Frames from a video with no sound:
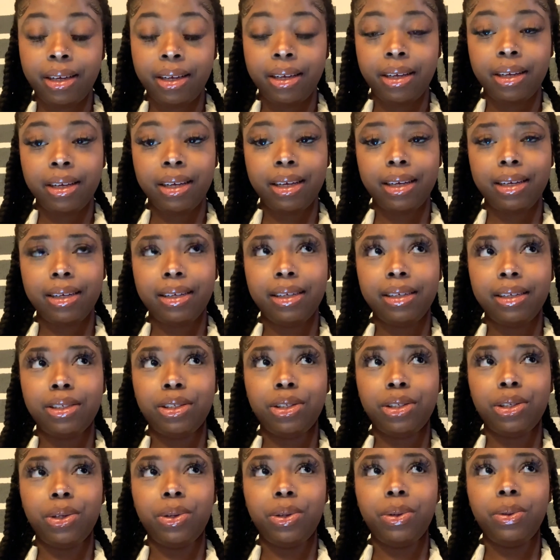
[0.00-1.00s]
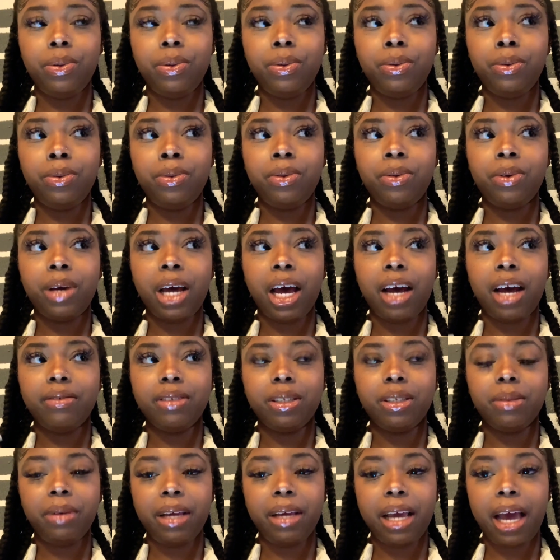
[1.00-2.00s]
because you have
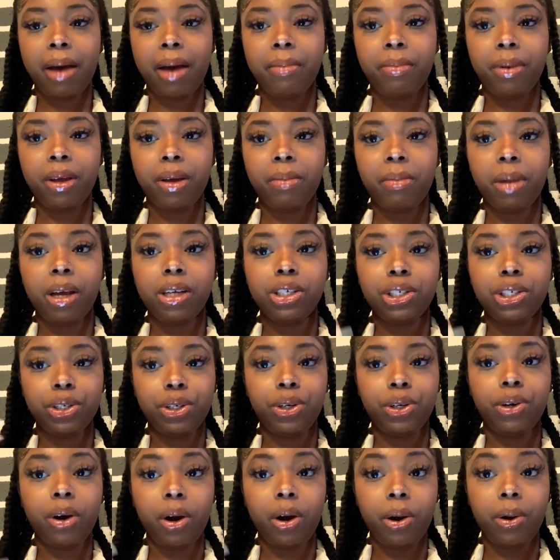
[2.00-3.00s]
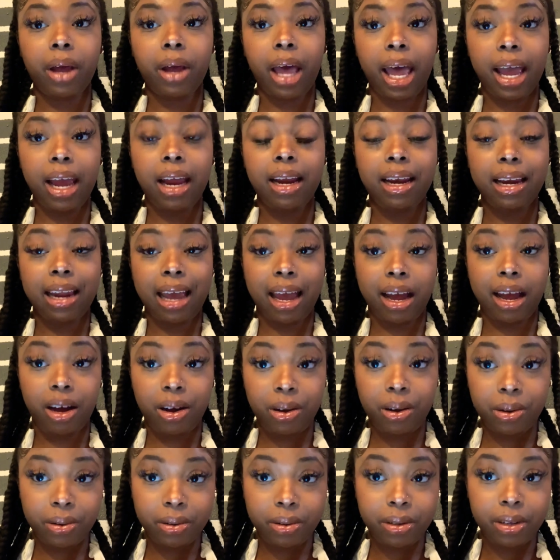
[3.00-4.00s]
to be happy and make sure you're okay
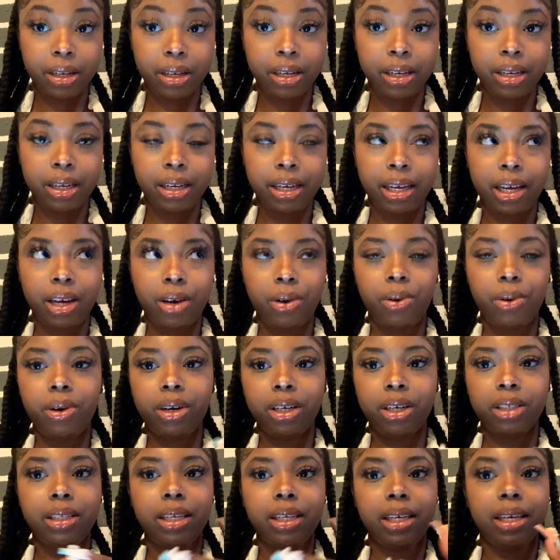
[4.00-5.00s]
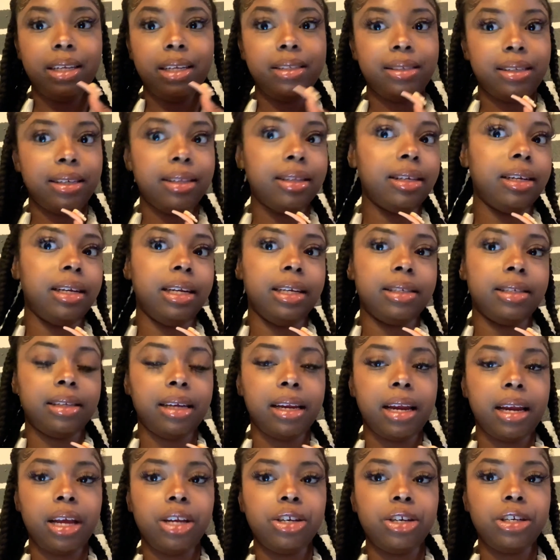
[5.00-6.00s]
now in order to get to the
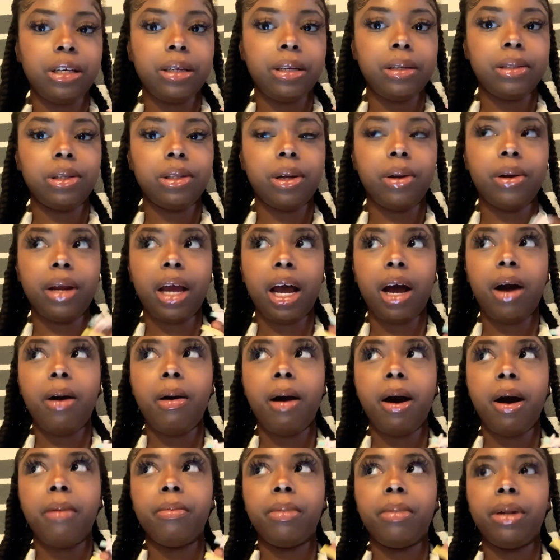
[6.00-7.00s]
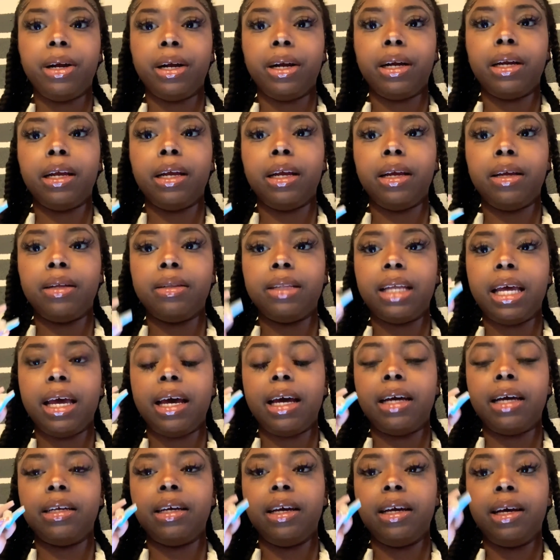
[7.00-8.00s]
destination. So now I'm learning
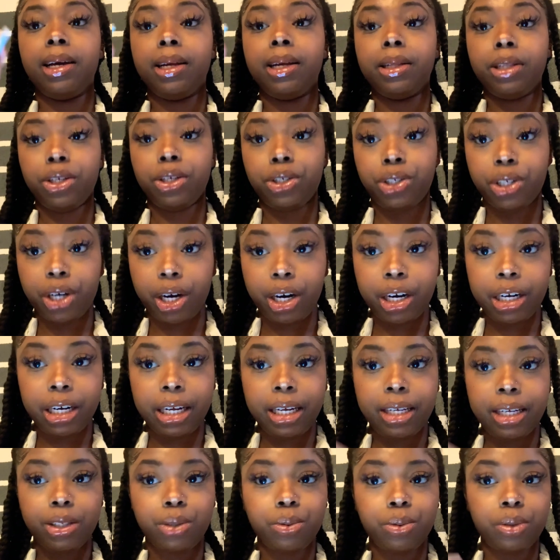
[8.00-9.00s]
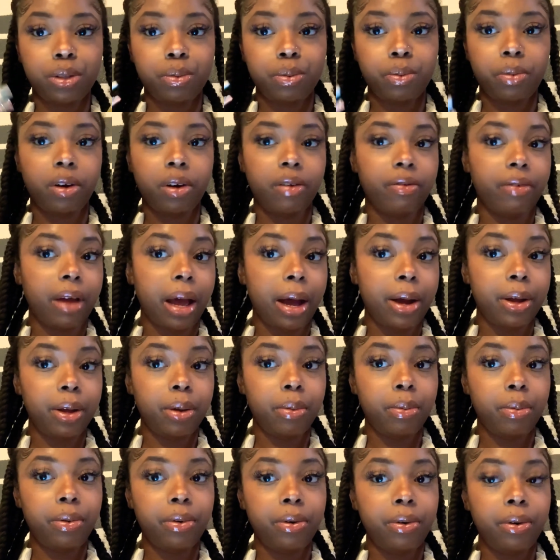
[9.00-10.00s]
that the journey is what's more
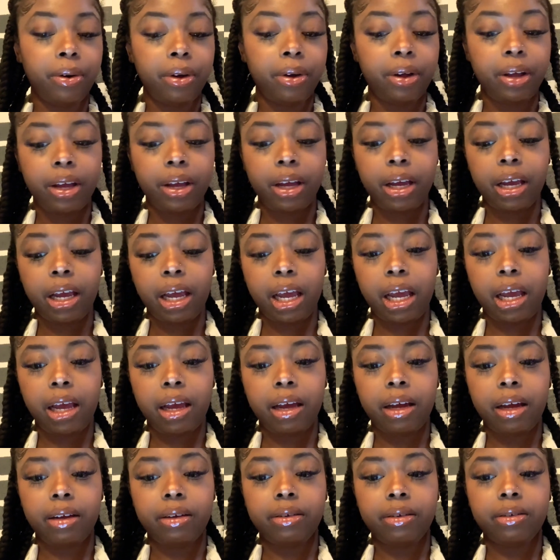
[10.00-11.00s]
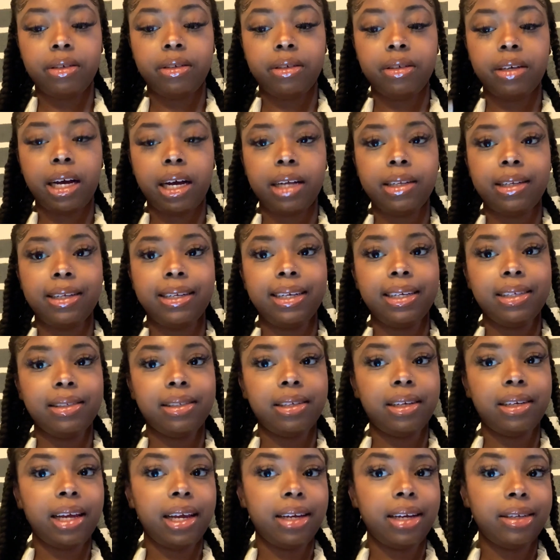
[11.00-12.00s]
valuable and not the
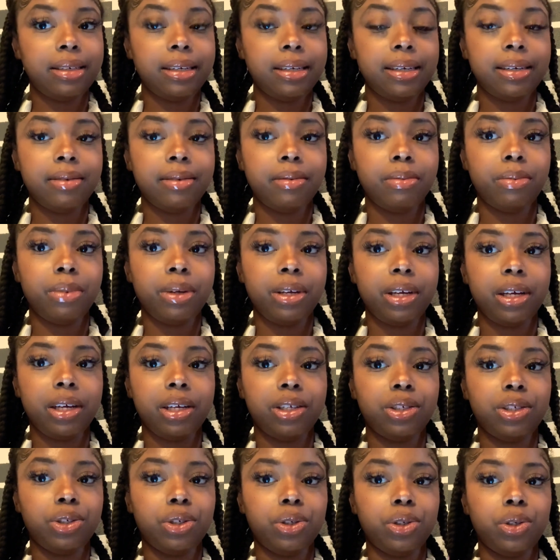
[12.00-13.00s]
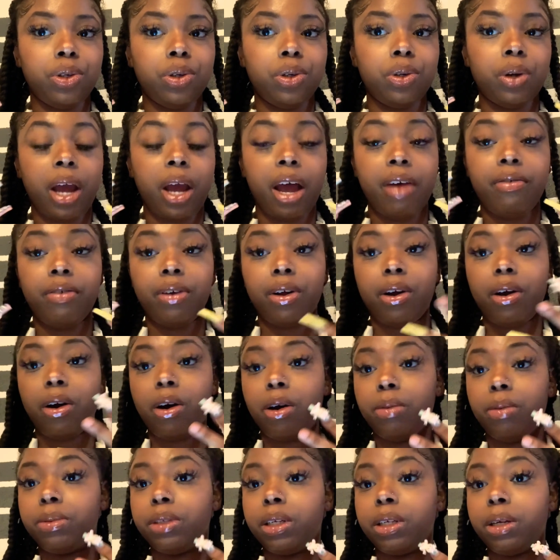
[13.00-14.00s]
destination because you're having your
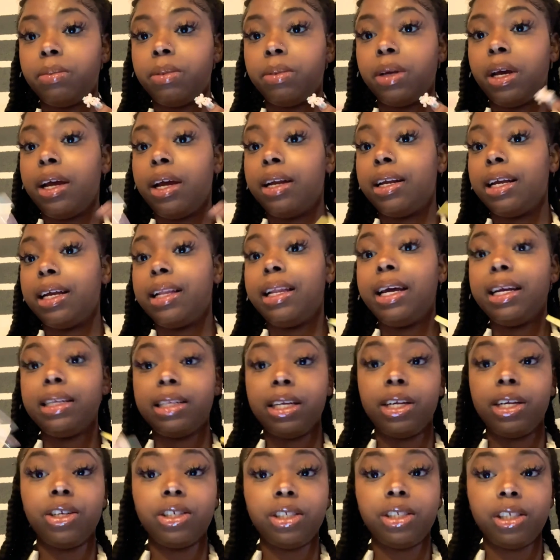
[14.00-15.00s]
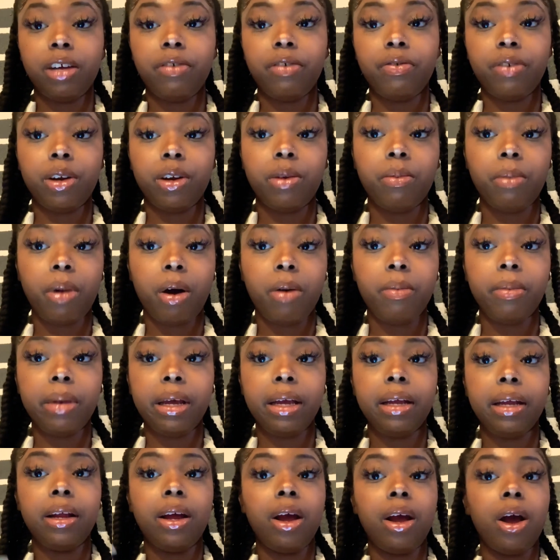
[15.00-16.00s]
hopes up, neglecting yourself in a
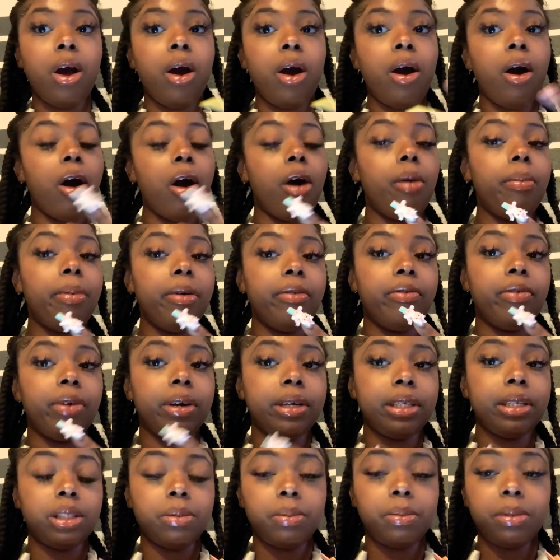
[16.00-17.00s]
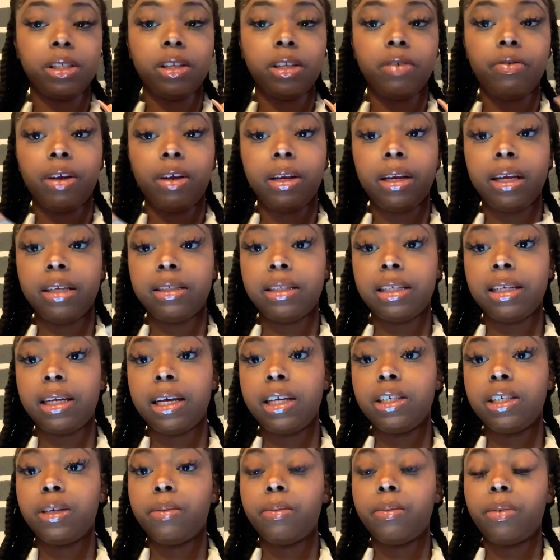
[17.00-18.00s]
moment hoping for this specific
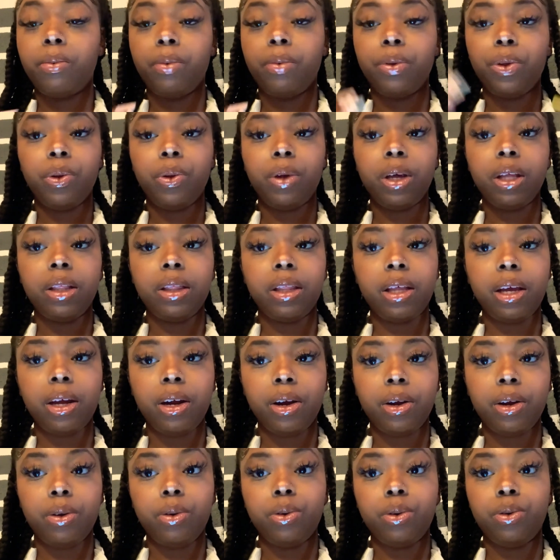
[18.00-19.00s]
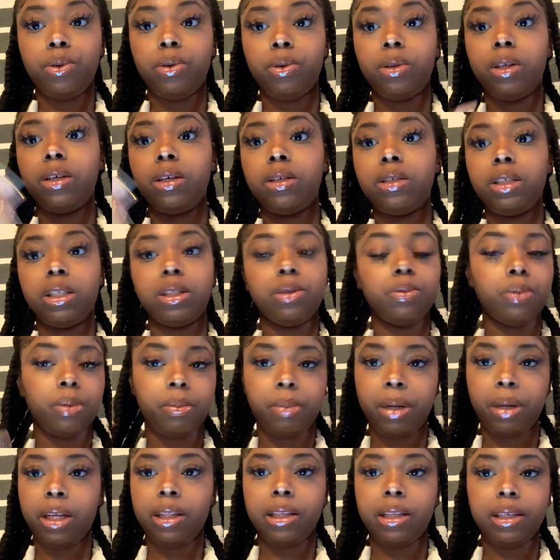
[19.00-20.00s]
destination but when you get there you'll do the just
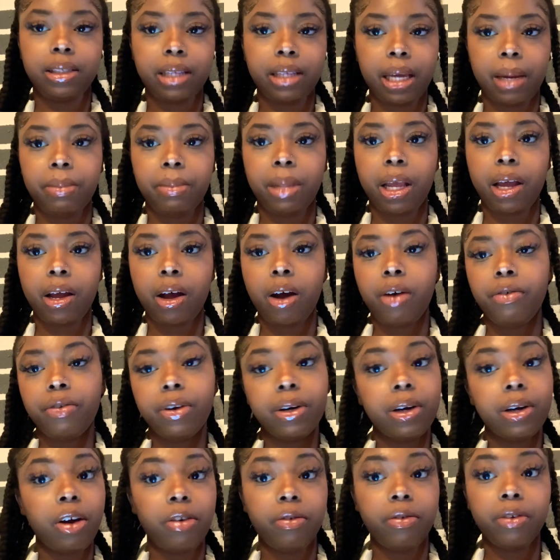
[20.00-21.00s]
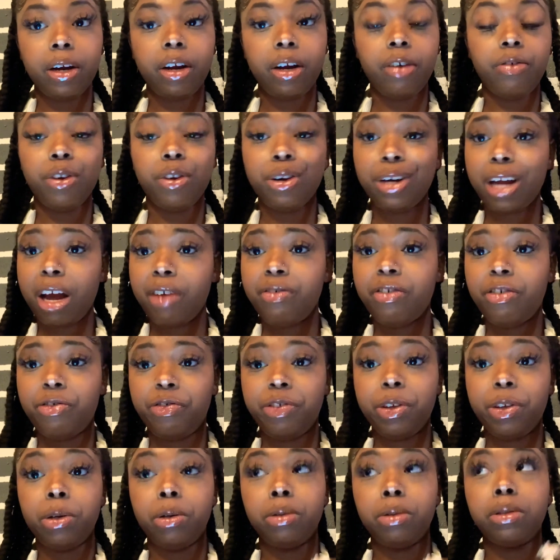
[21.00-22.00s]
repeat the same thing over and over if you're not
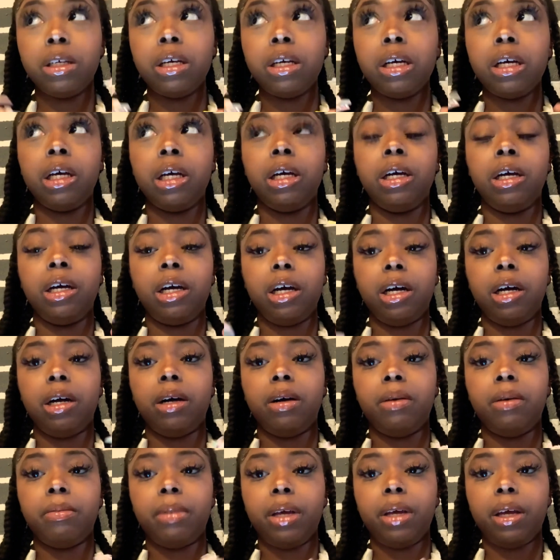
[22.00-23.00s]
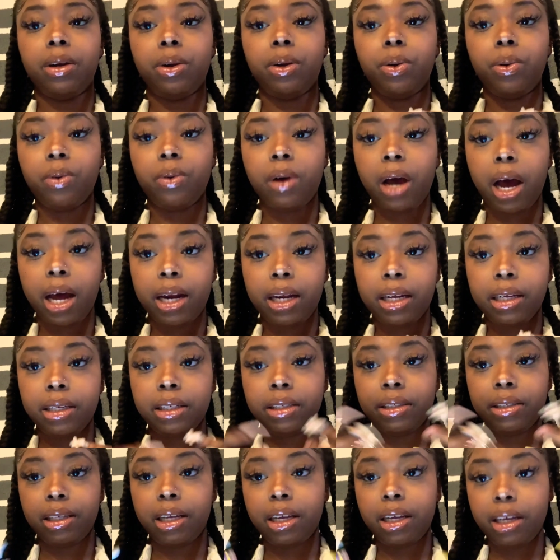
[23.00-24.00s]
fulfilled um in who god
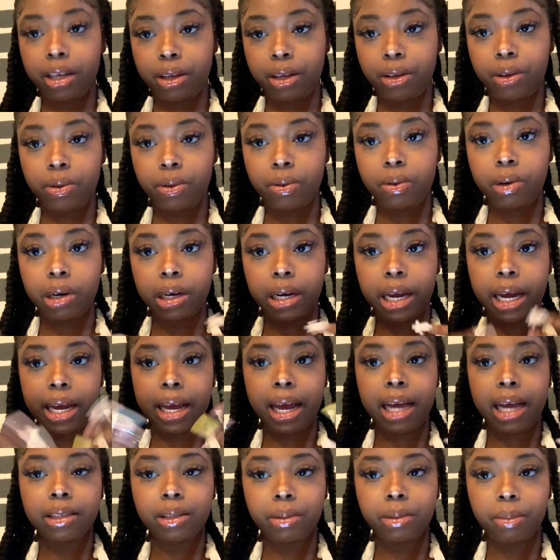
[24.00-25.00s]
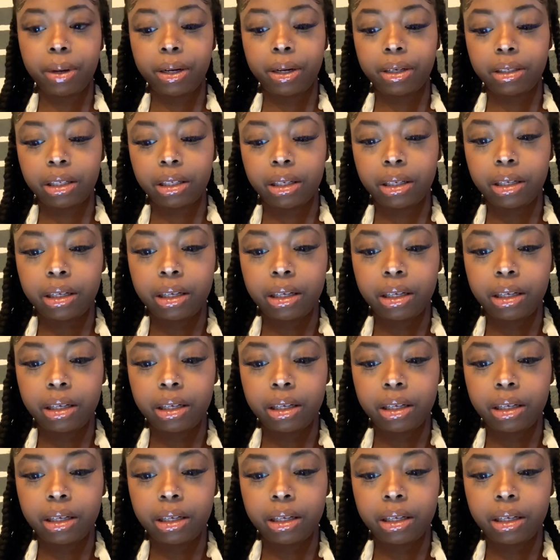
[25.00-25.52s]
is in you or like as a person